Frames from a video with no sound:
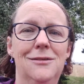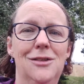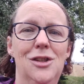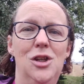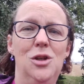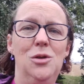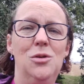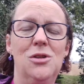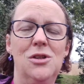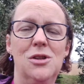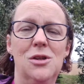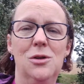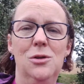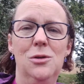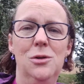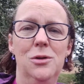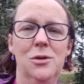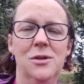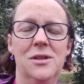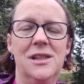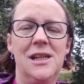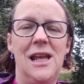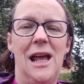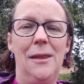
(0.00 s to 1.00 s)
New
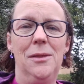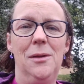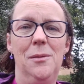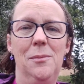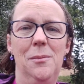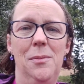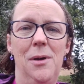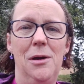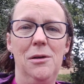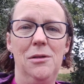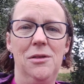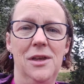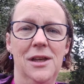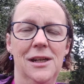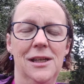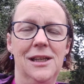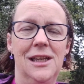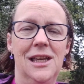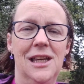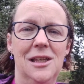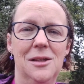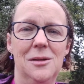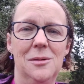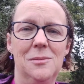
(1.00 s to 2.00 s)
school, scan them both in
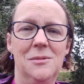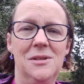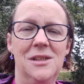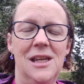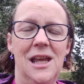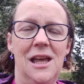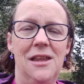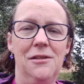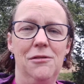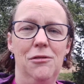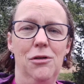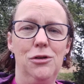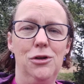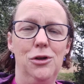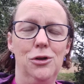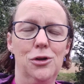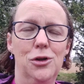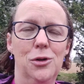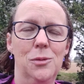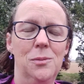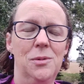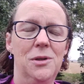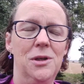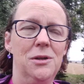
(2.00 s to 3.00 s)
and keep them together on
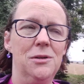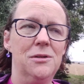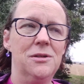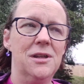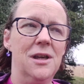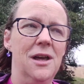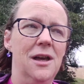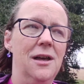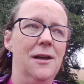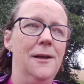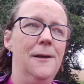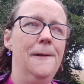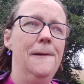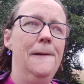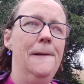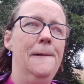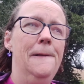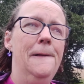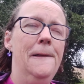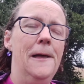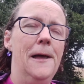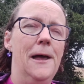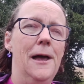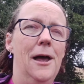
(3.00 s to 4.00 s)
your computer.
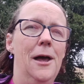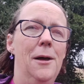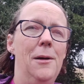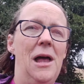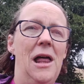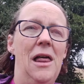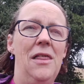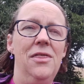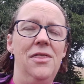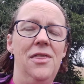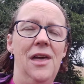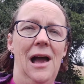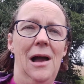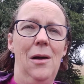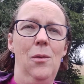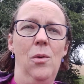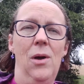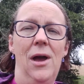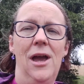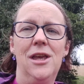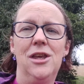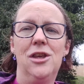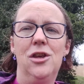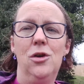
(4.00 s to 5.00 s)
And that
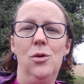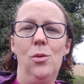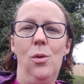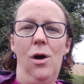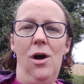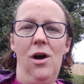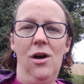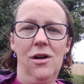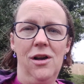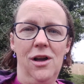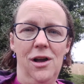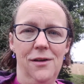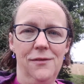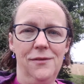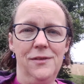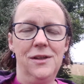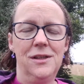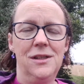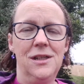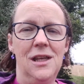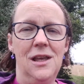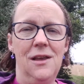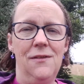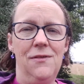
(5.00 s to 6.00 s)
way you are
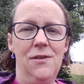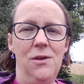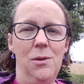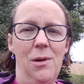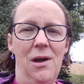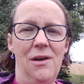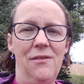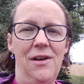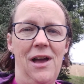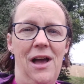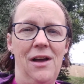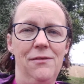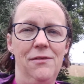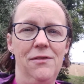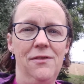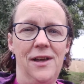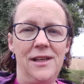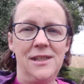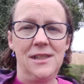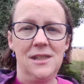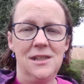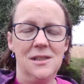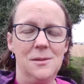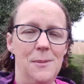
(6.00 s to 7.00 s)
covered if you ever have a
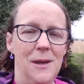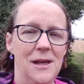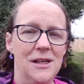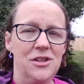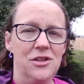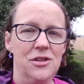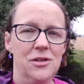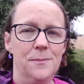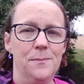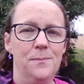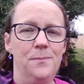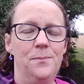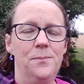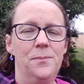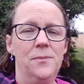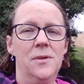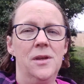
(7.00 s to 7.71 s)
VAT inspection.